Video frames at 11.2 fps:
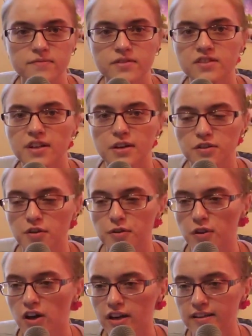stares at her
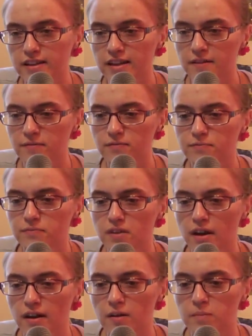longingly,
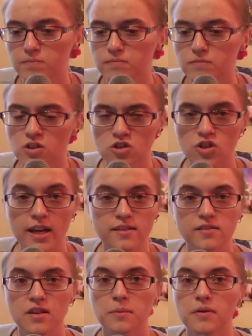she
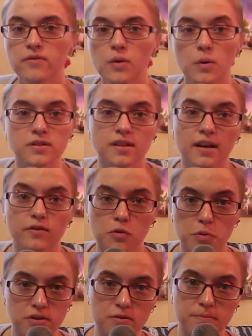asks him if he wants to have a
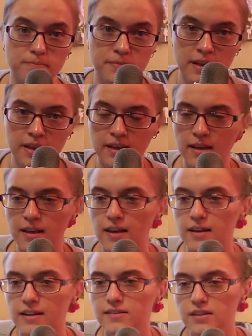threesome,
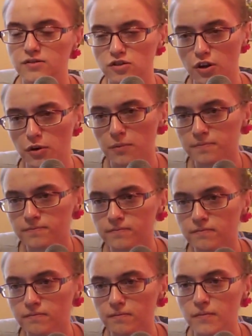and he says no,
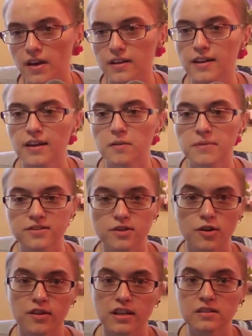and he admits to
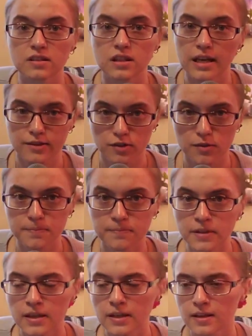her that he still likes her.
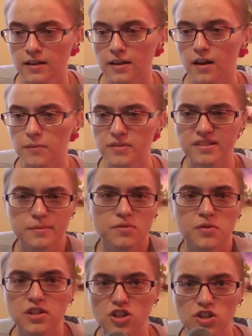It seems
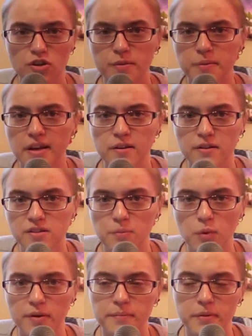that she turned him down at some
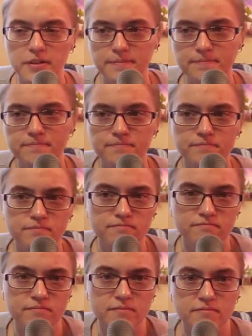point, but
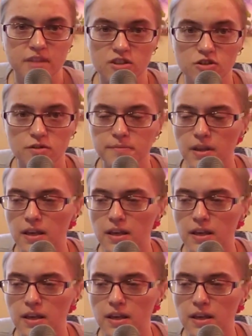not sure.